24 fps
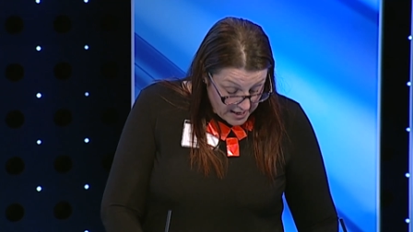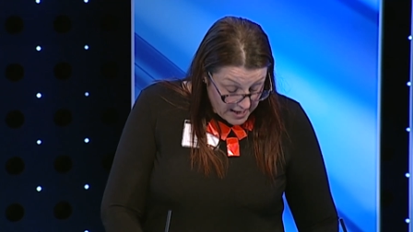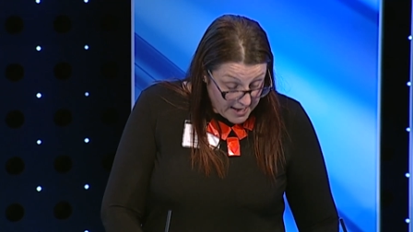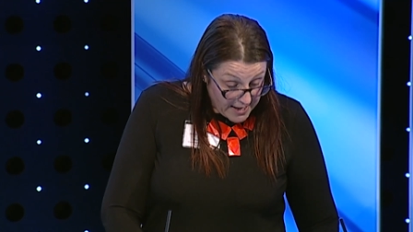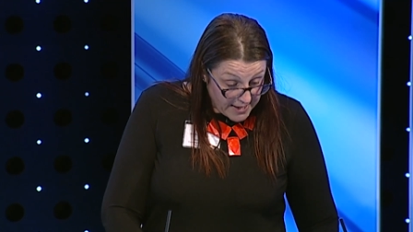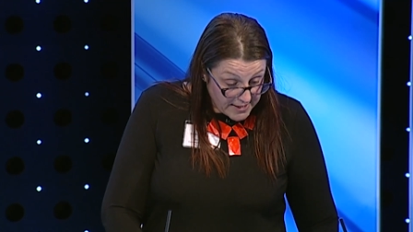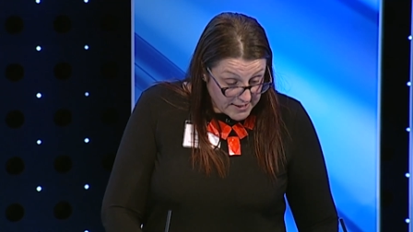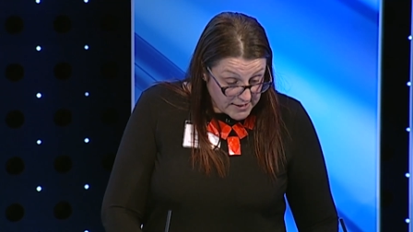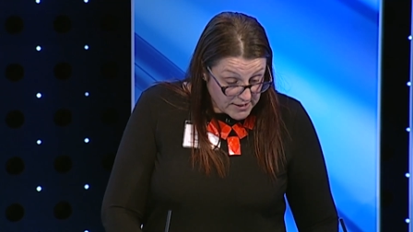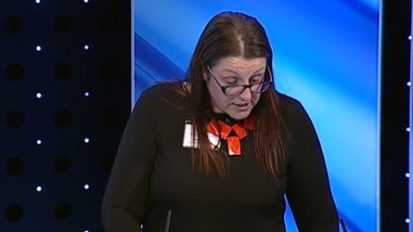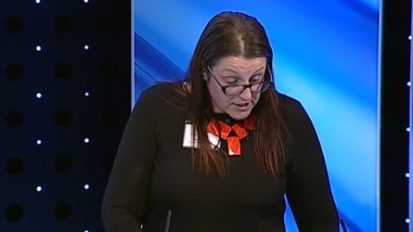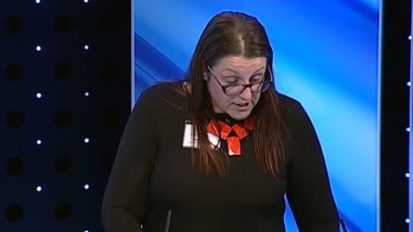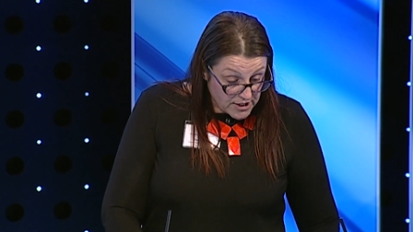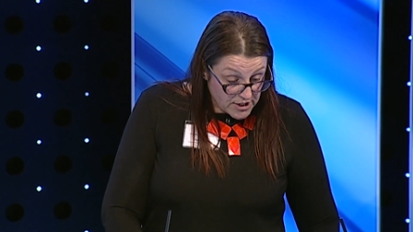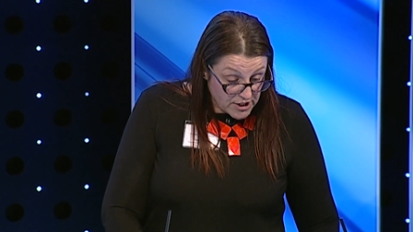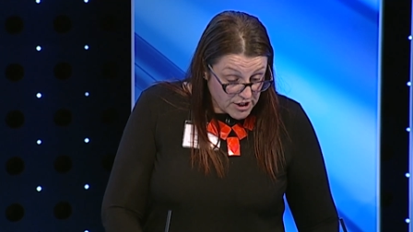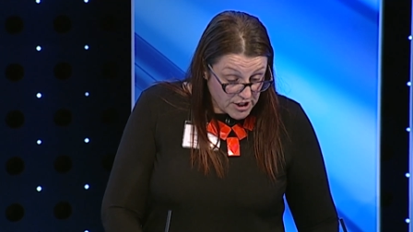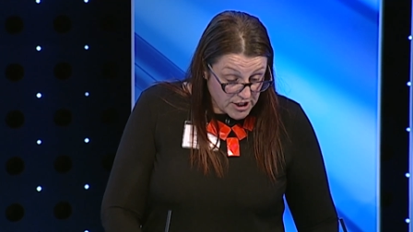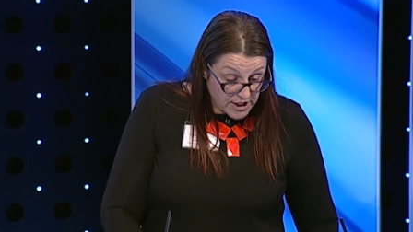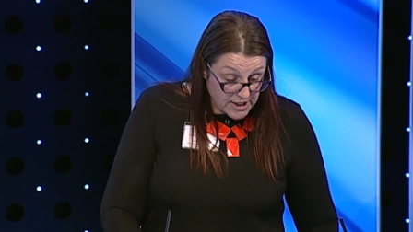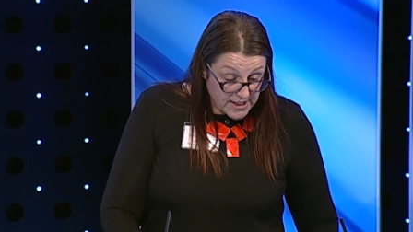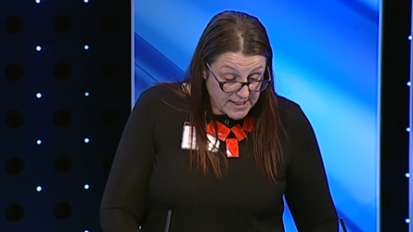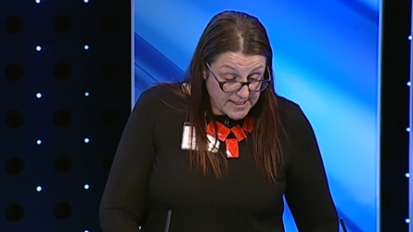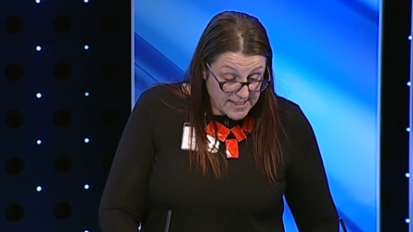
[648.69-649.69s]
And
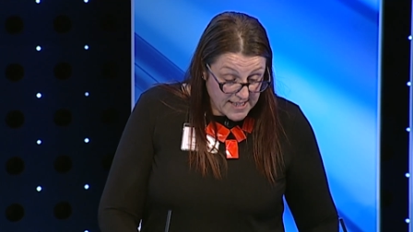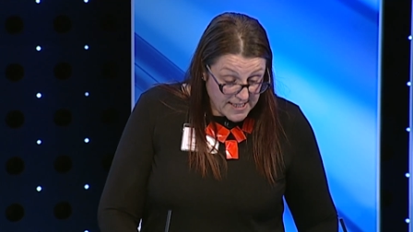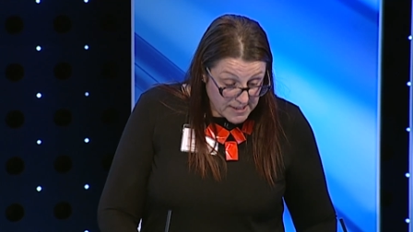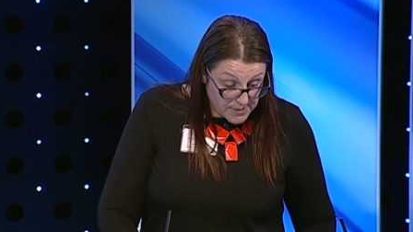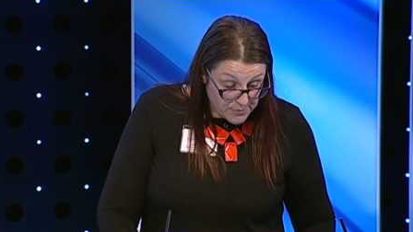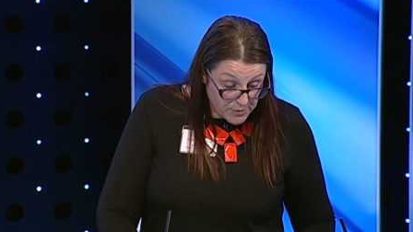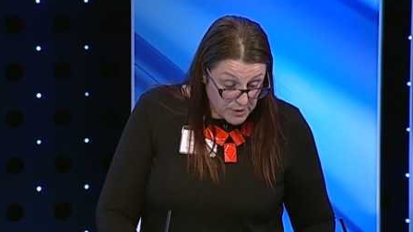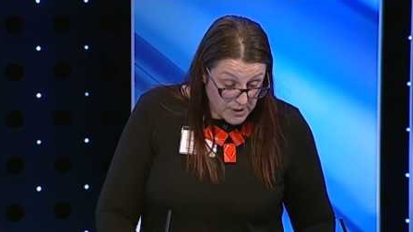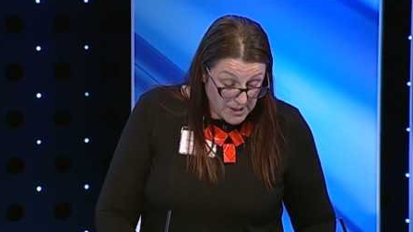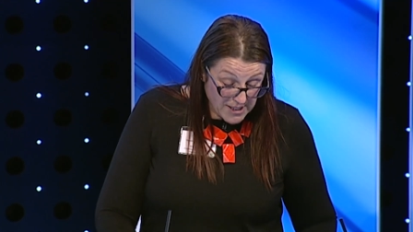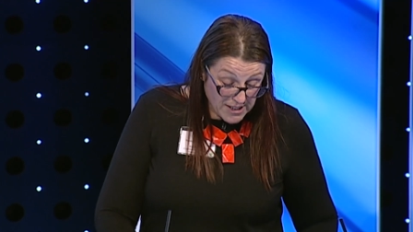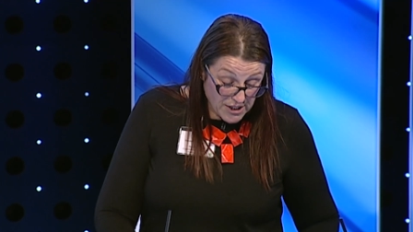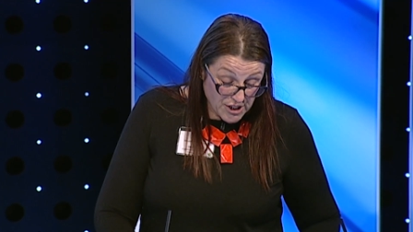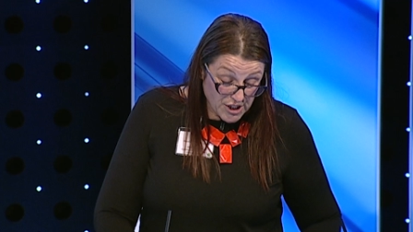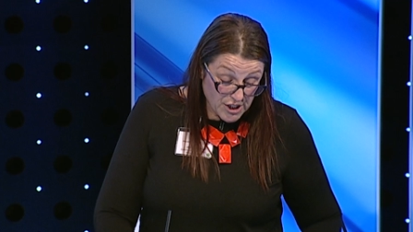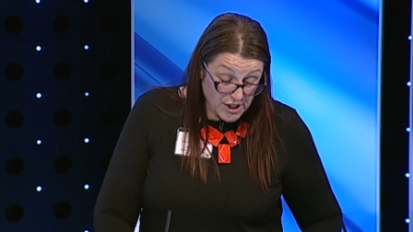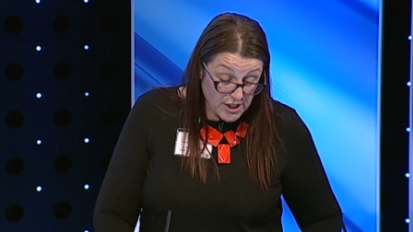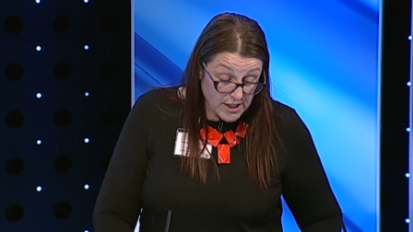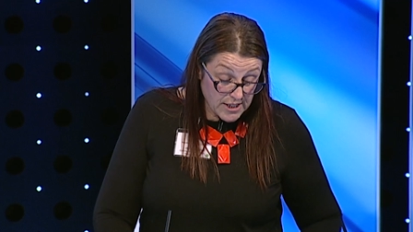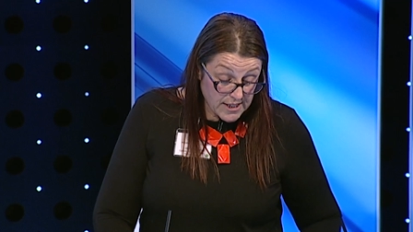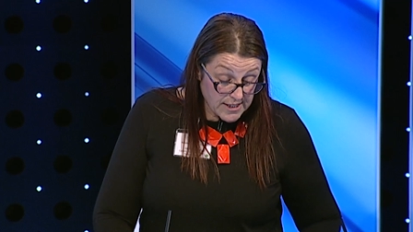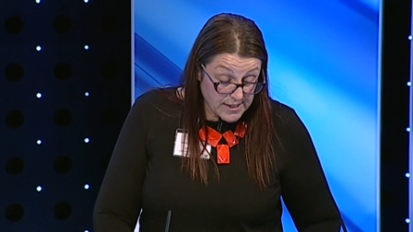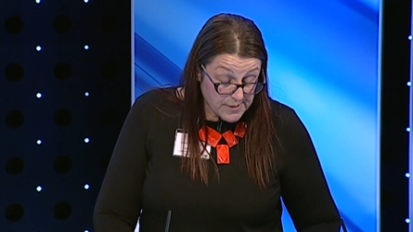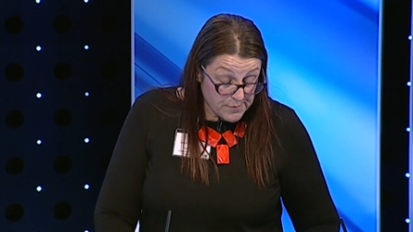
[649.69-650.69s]
she
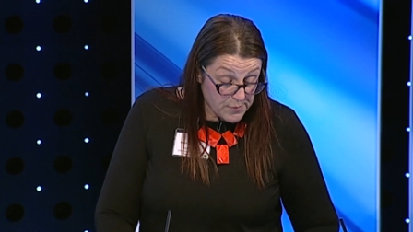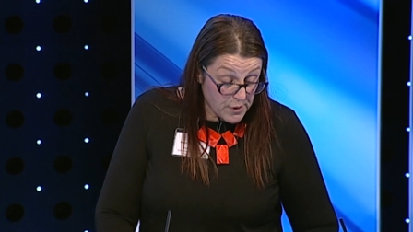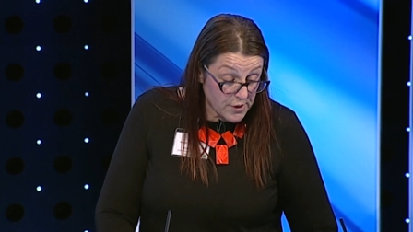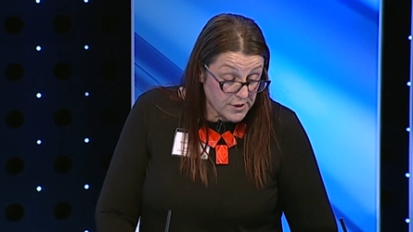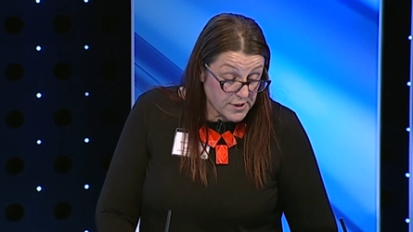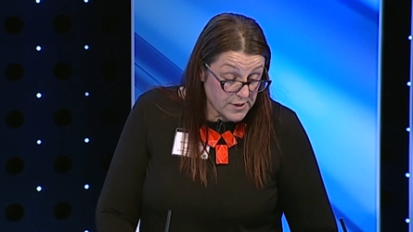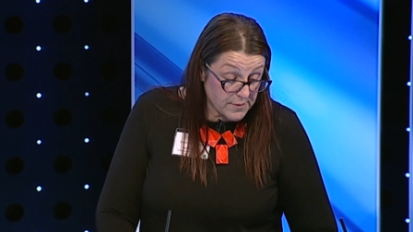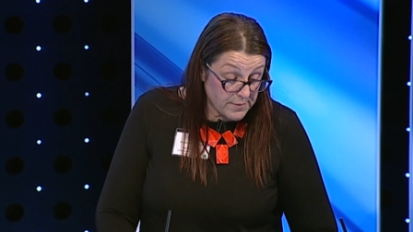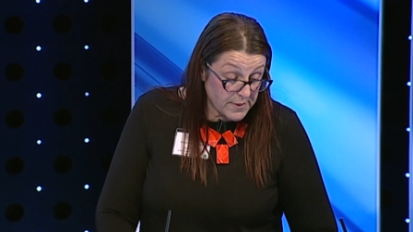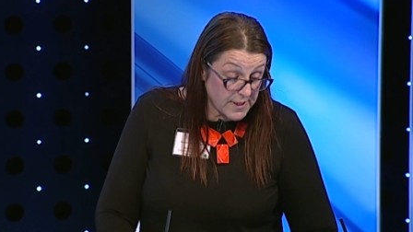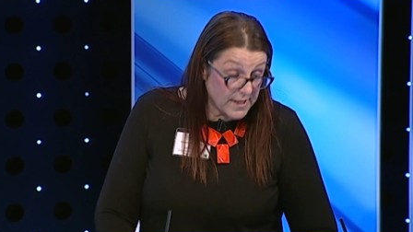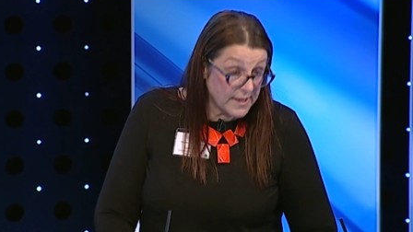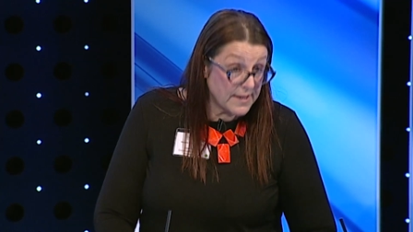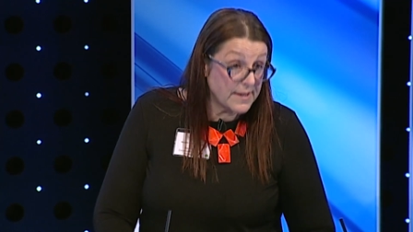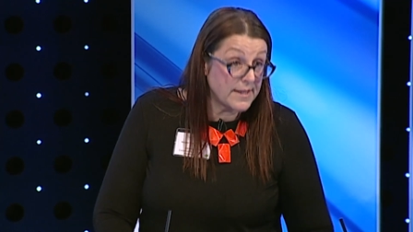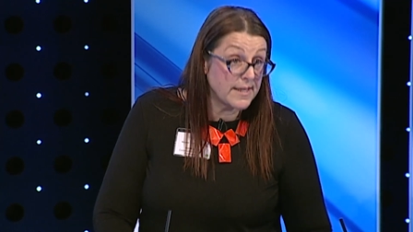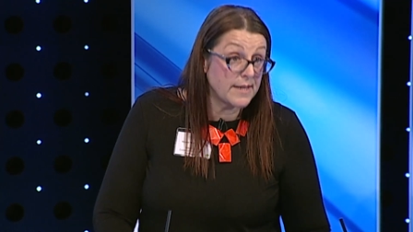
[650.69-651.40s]
is possibly